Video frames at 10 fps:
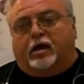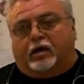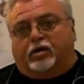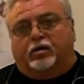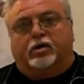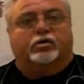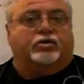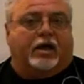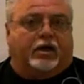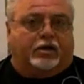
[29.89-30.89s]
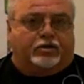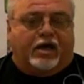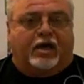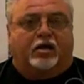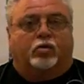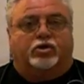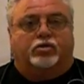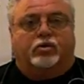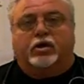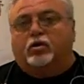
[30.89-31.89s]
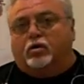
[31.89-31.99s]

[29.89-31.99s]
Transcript: and you understand exactly what you need